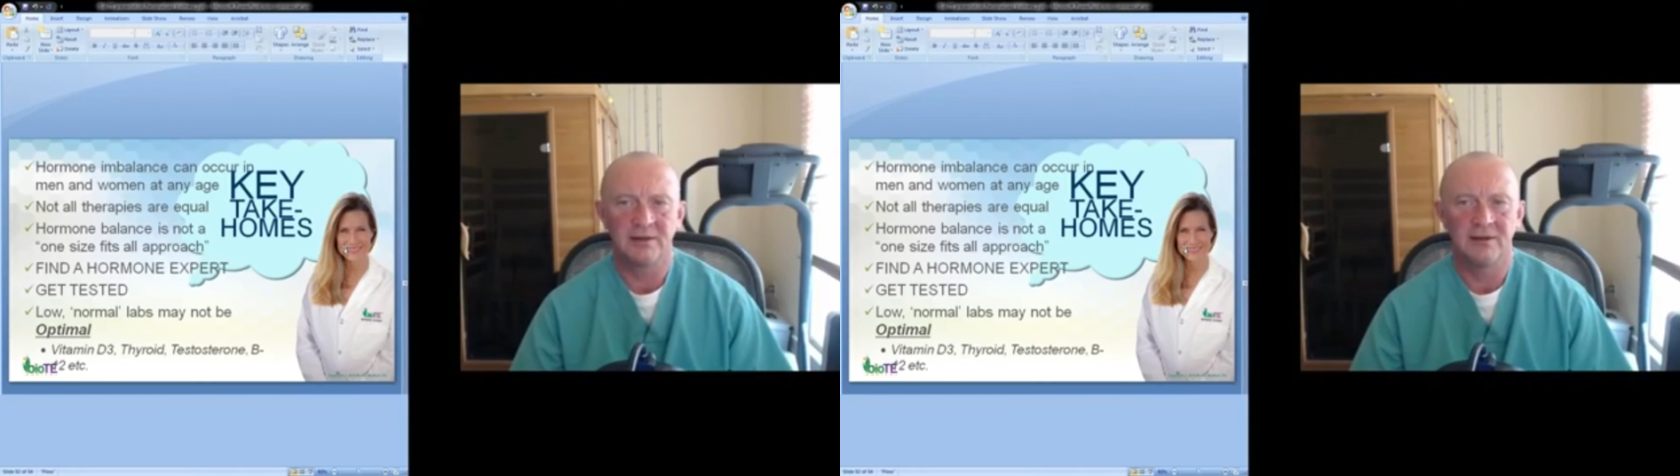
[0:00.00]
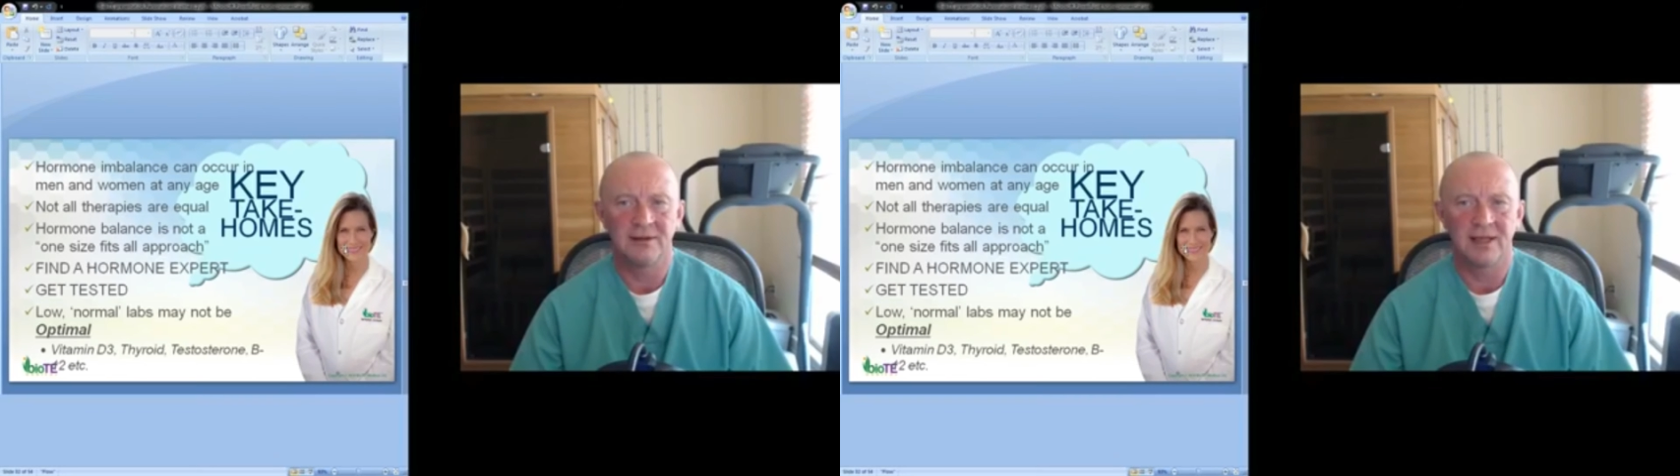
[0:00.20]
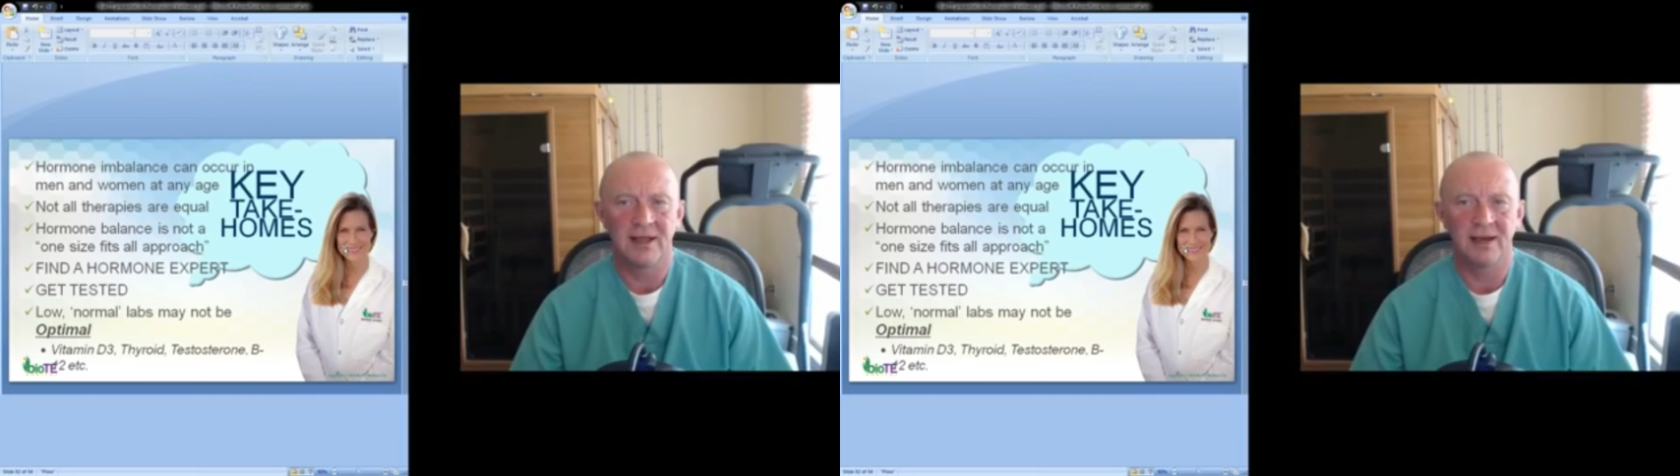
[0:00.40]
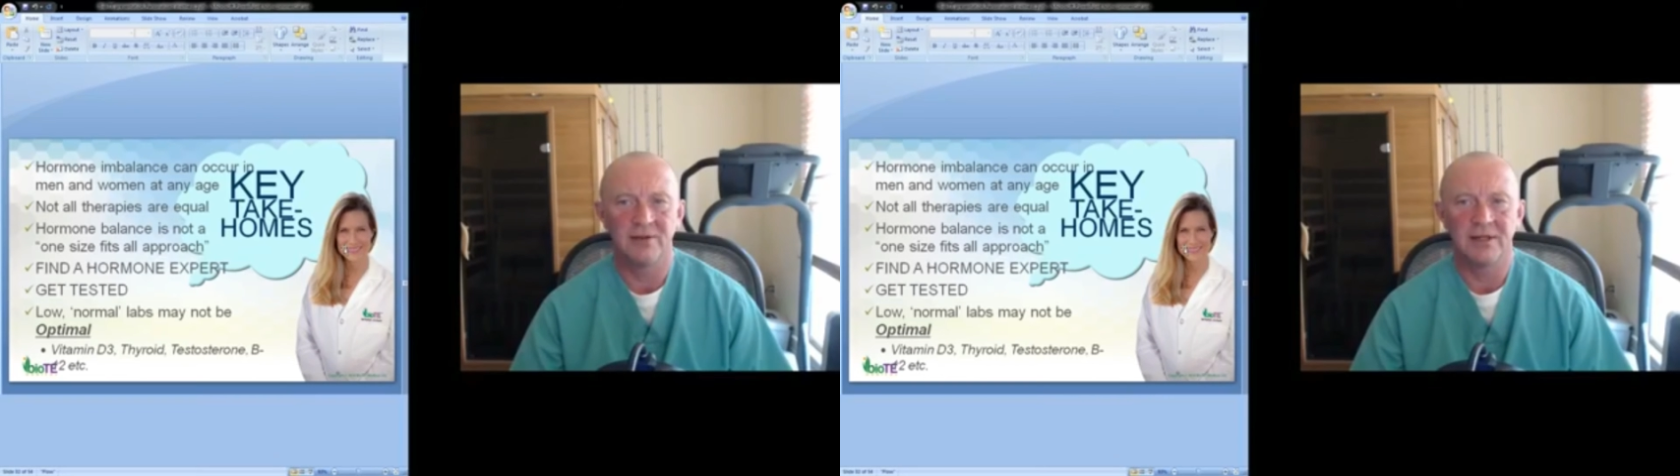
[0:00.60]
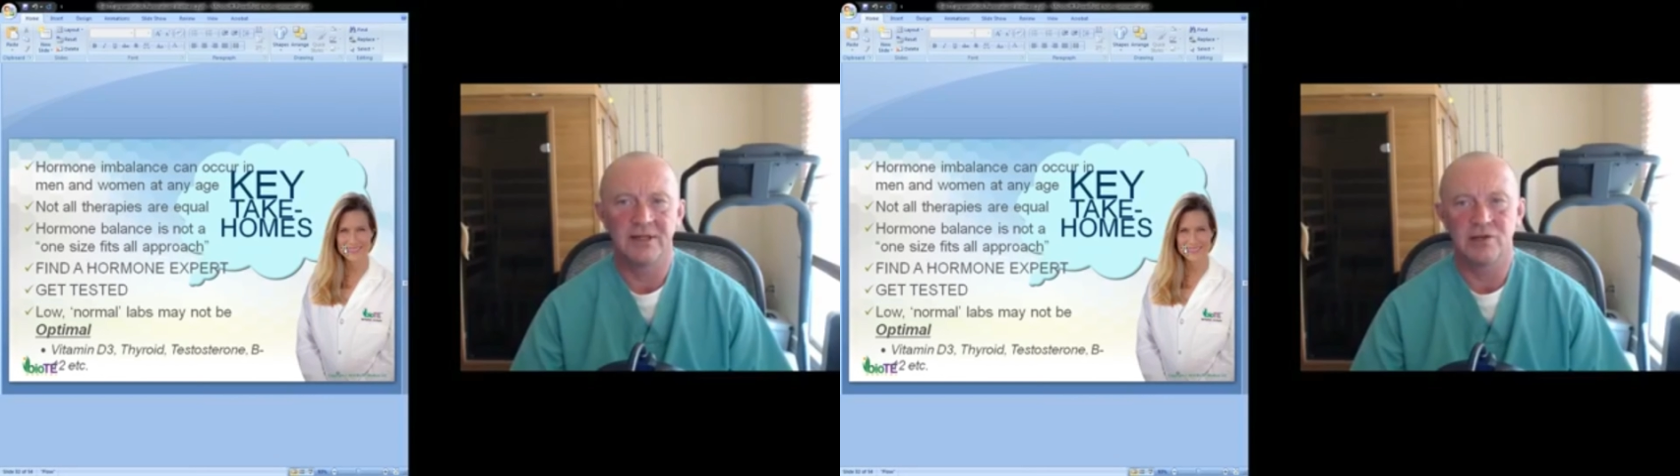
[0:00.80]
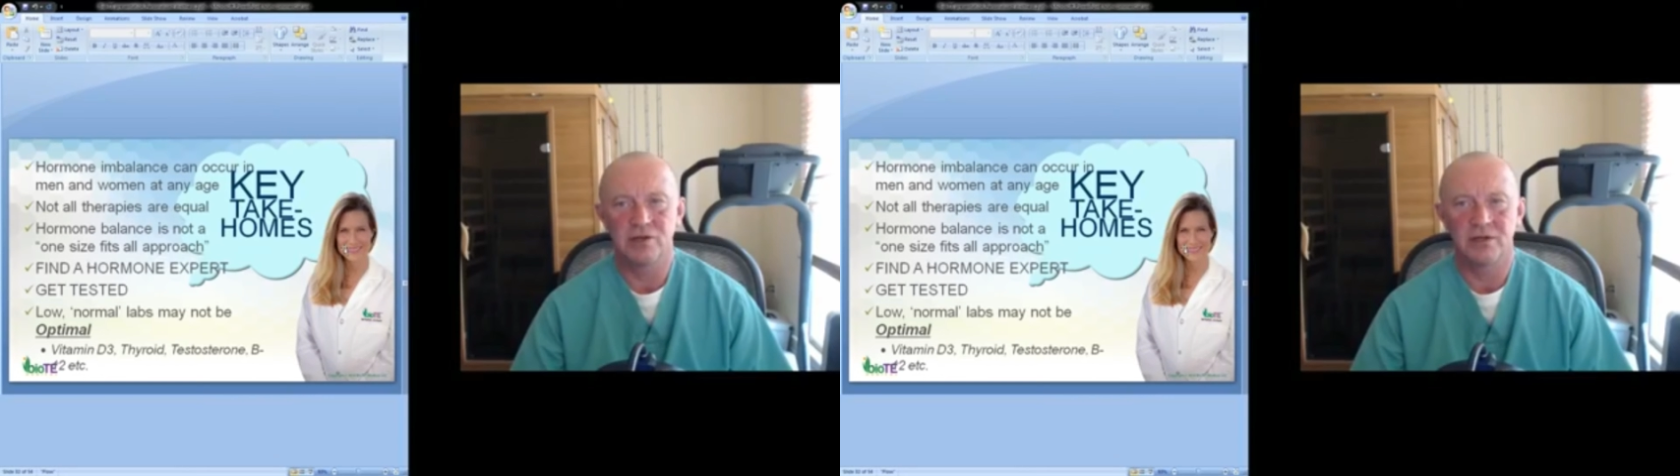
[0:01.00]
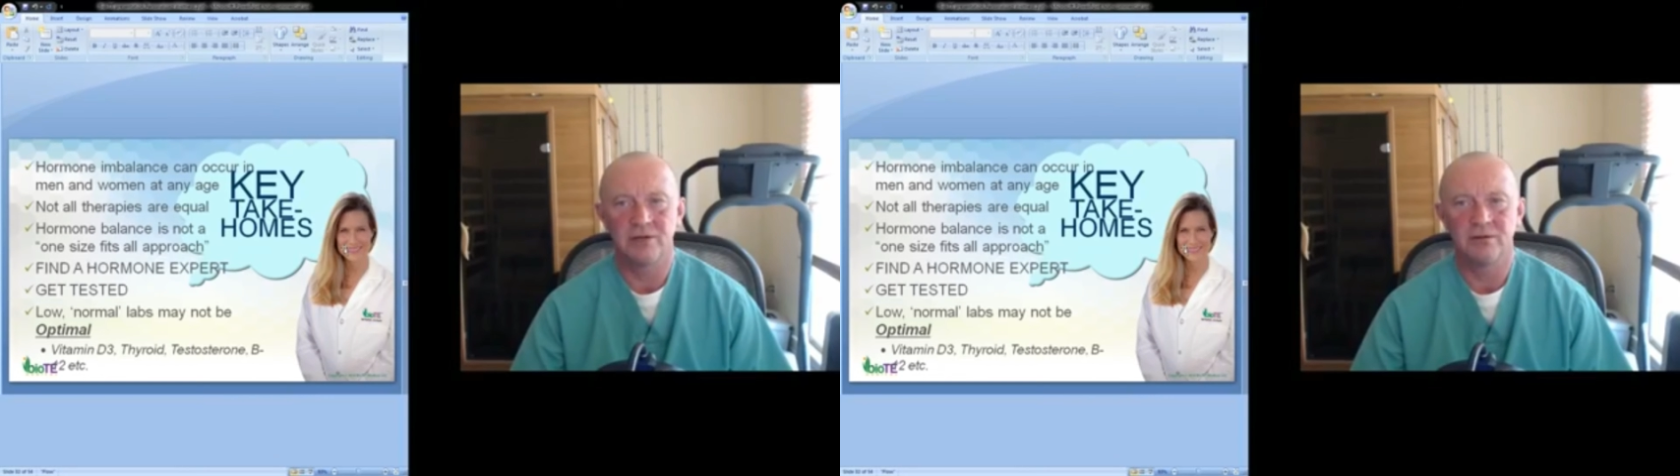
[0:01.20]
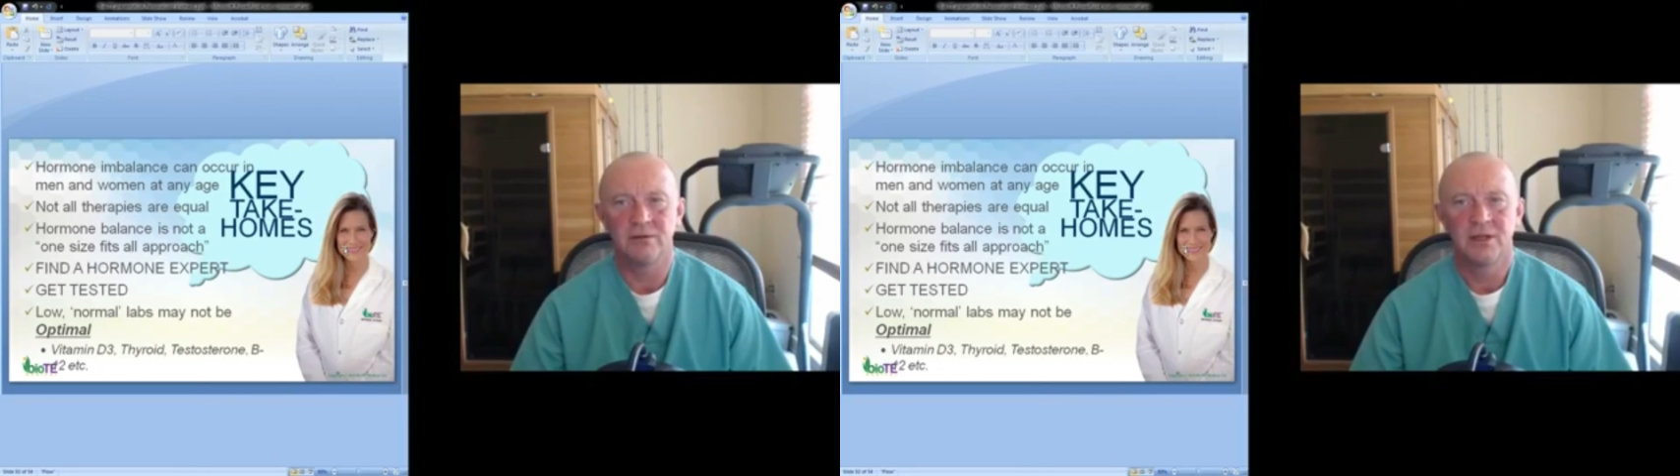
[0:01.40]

that they have an issue.